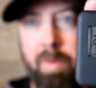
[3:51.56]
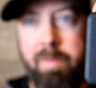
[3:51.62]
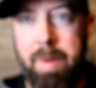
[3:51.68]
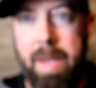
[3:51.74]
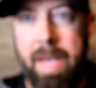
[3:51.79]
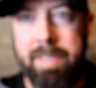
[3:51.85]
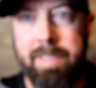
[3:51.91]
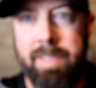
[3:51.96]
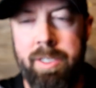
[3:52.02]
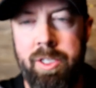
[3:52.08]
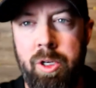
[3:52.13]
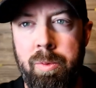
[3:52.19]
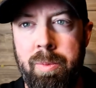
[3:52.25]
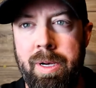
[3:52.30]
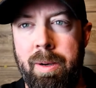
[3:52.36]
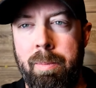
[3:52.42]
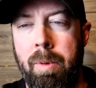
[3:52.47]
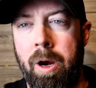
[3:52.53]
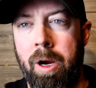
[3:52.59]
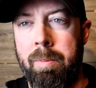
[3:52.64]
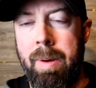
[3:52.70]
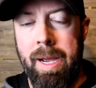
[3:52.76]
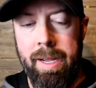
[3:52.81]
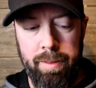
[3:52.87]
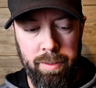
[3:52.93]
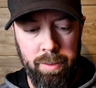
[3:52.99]
we've passed the two minute mark
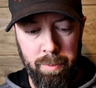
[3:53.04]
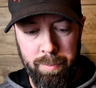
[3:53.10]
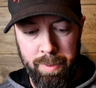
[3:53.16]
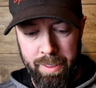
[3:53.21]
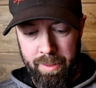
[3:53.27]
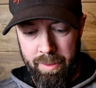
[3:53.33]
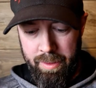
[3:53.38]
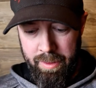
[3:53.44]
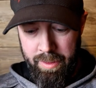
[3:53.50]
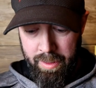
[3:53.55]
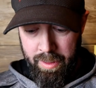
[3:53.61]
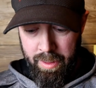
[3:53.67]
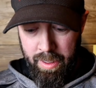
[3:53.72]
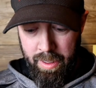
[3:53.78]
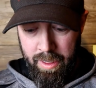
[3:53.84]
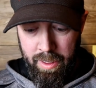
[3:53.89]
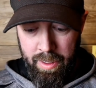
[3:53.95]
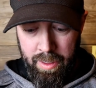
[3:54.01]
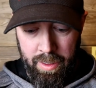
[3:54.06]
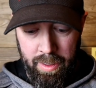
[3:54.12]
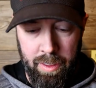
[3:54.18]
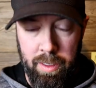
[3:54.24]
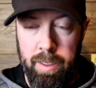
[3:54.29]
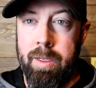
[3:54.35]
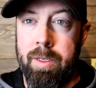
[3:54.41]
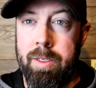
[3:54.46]
by a little bit.
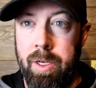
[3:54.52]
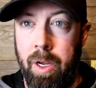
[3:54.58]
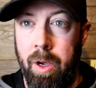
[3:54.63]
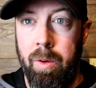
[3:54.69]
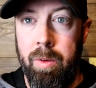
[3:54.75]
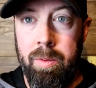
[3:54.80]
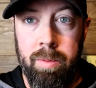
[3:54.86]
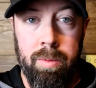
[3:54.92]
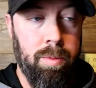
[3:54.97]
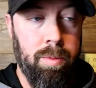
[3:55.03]
So